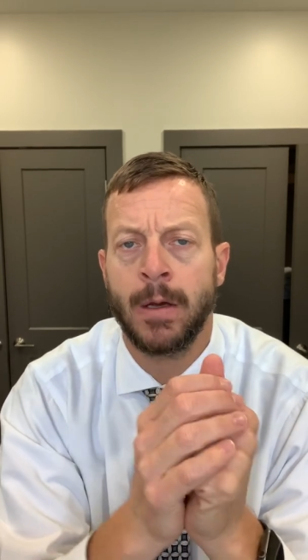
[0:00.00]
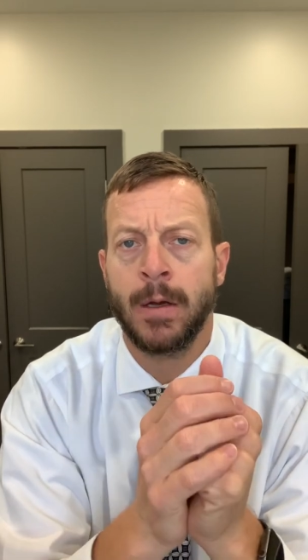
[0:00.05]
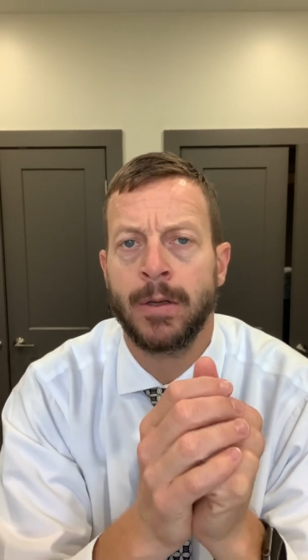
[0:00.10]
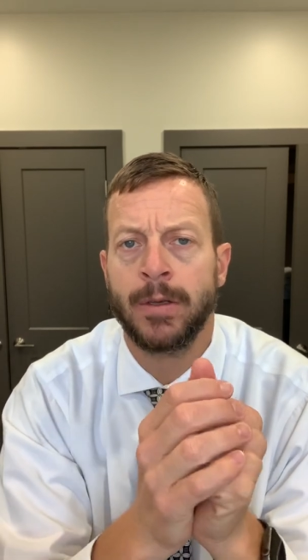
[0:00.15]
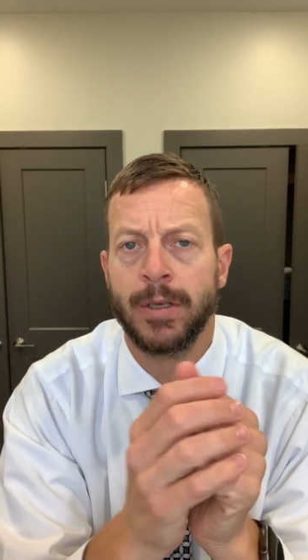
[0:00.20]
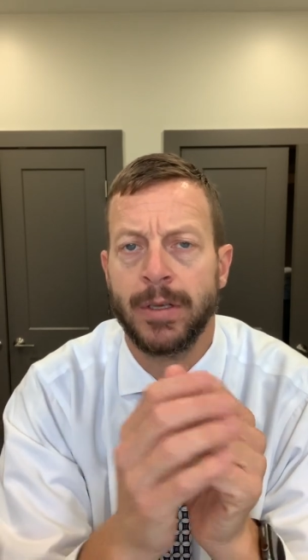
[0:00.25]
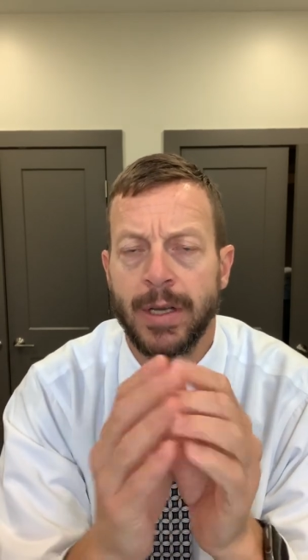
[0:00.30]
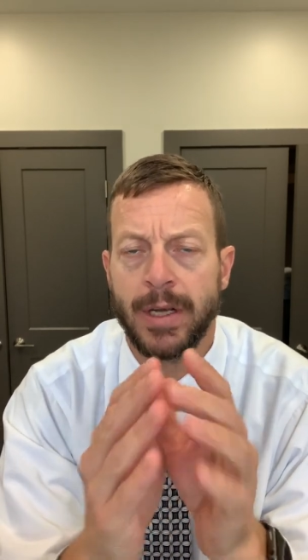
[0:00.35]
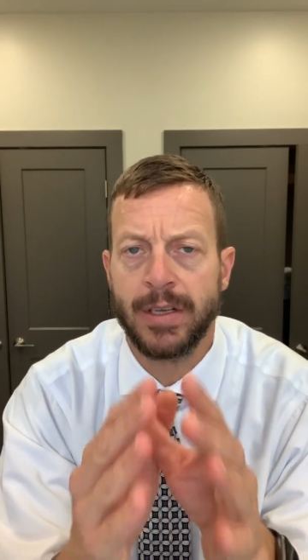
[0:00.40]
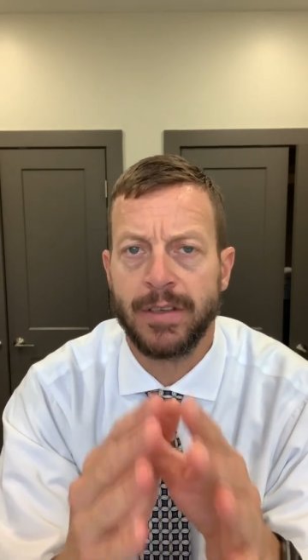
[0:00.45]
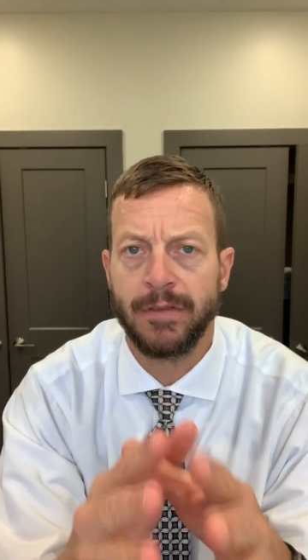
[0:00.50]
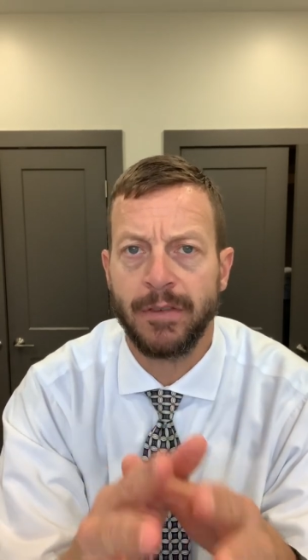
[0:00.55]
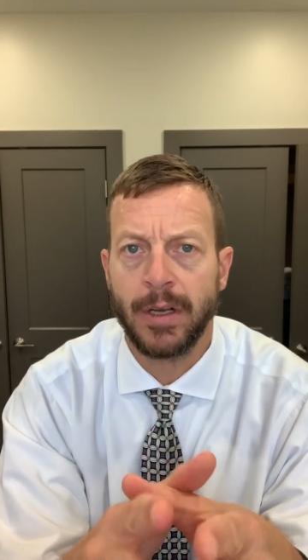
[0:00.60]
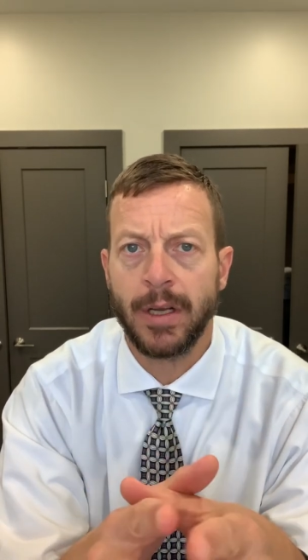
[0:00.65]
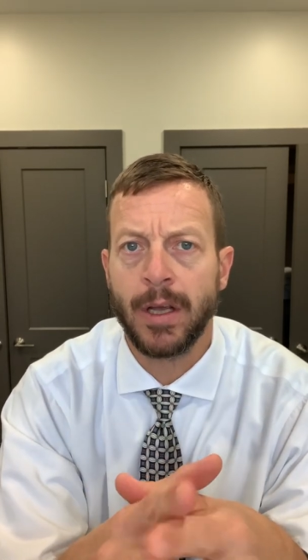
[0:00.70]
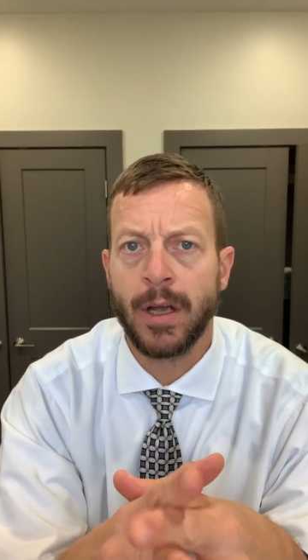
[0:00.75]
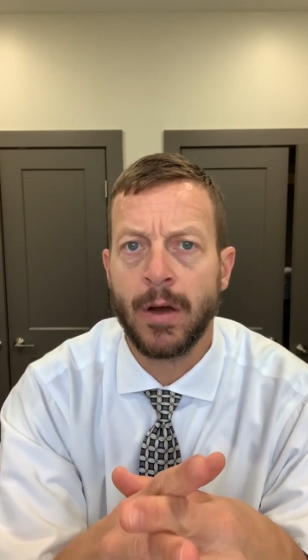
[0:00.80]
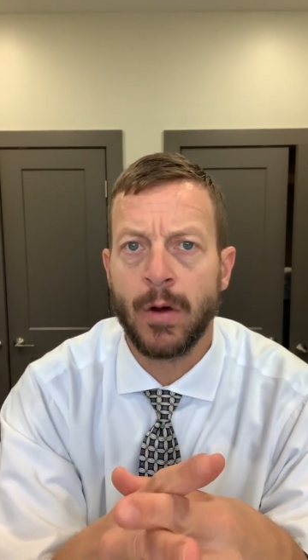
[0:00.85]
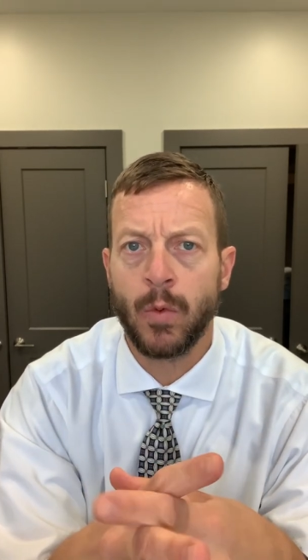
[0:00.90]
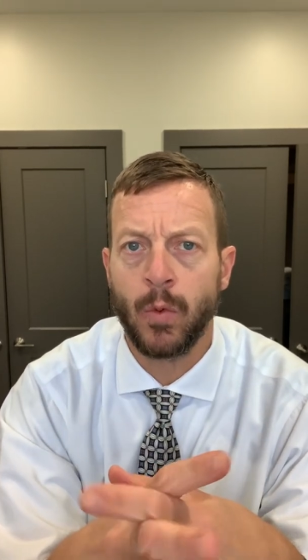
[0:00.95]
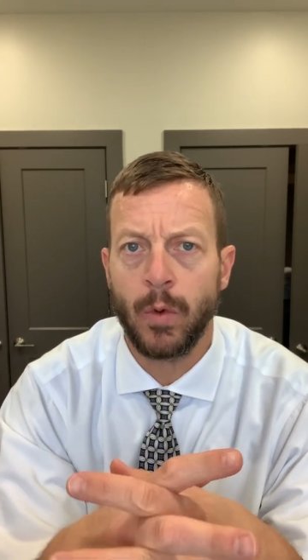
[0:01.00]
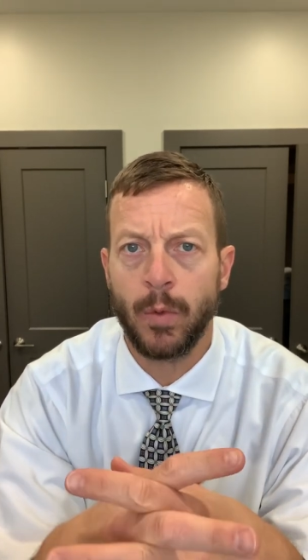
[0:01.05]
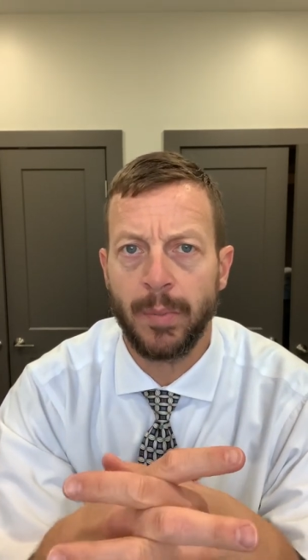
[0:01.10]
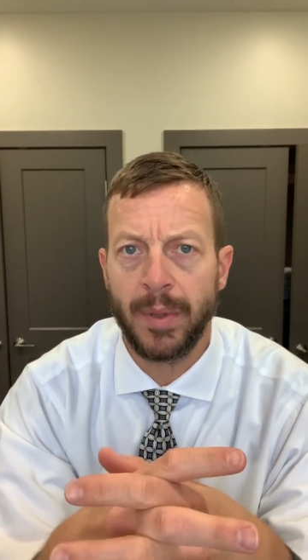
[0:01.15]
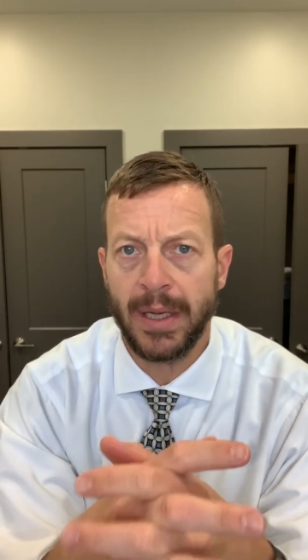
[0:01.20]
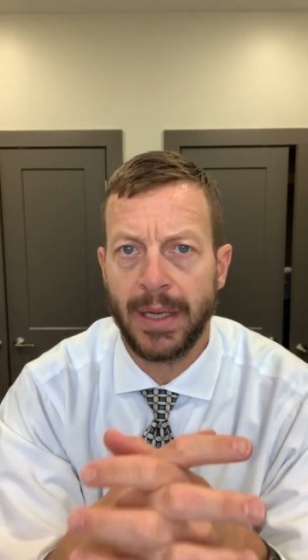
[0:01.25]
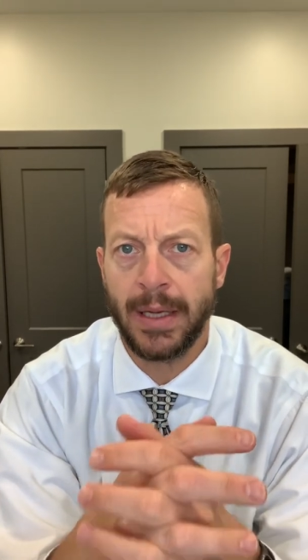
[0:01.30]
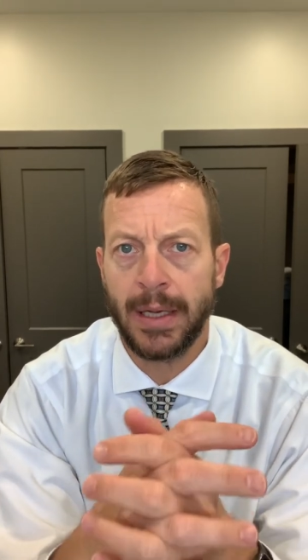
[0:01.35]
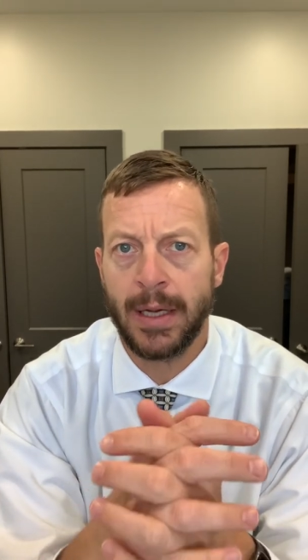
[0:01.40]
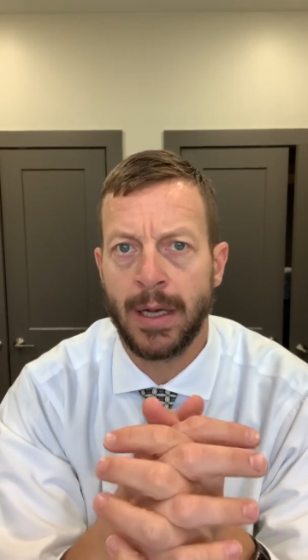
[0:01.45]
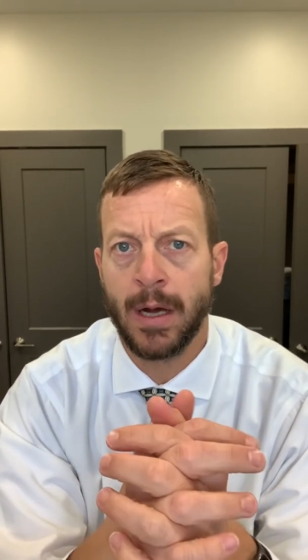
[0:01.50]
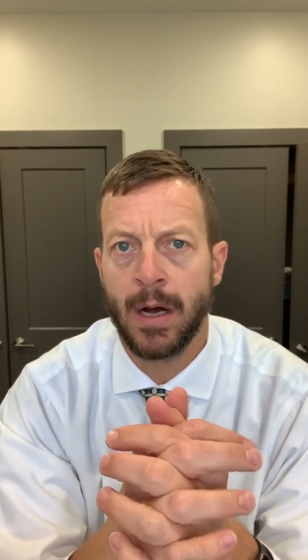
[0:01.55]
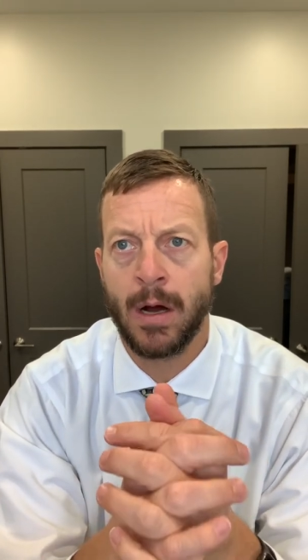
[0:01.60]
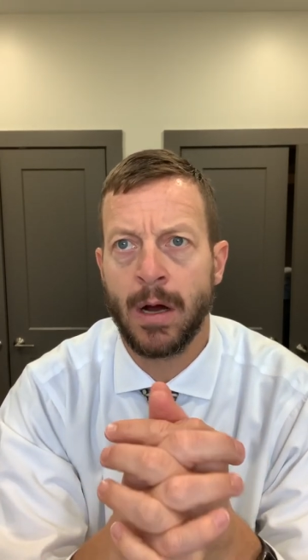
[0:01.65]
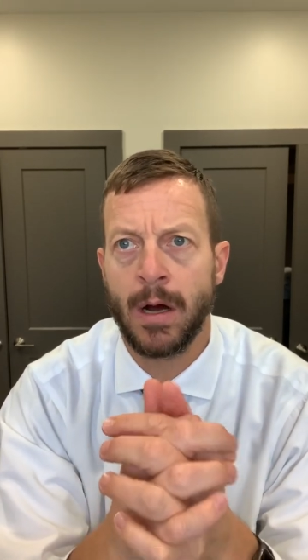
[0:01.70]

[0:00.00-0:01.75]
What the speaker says: Today's video will be